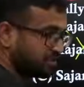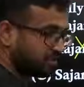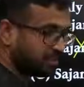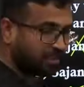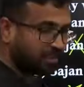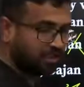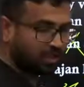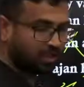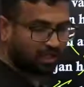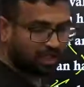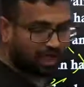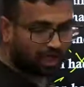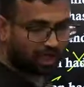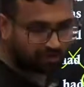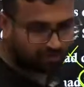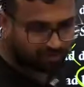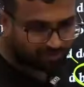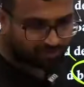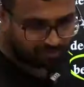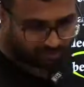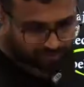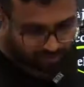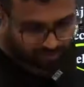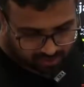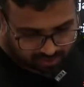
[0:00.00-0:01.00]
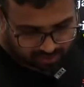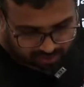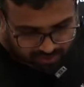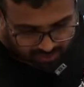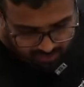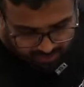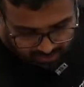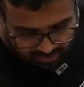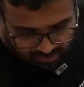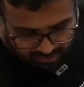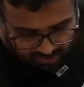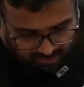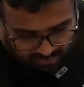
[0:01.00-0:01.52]
D. How many of you have got the
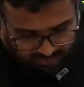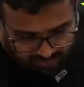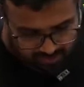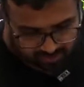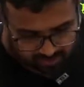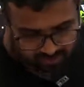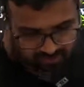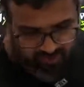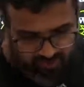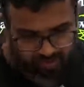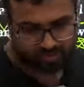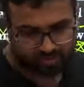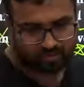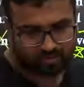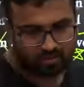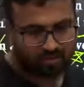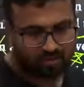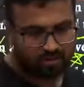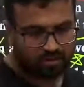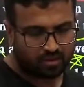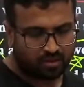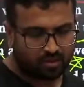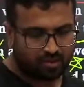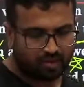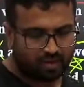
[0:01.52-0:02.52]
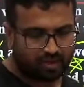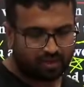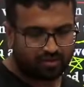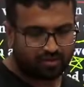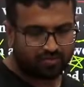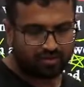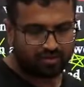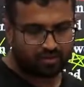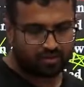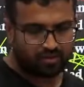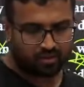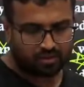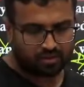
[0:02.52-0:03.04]
correct answer?
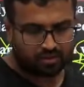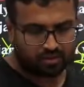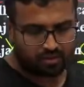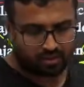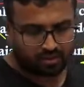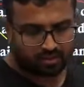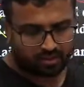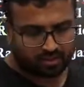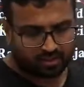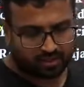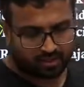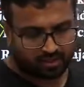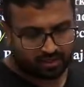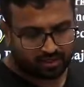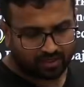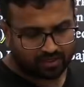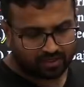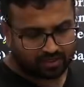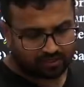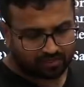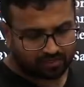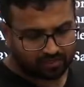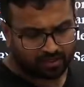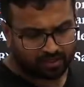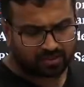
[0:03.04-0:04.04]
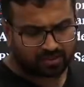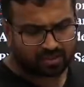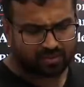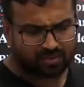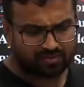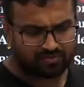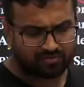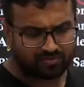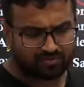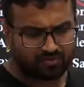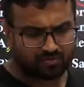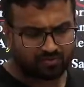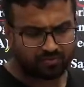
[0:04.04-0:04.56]
Anyone who has got the correct answer?
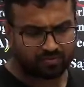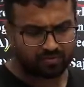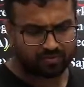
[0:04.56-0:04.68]
Perceive.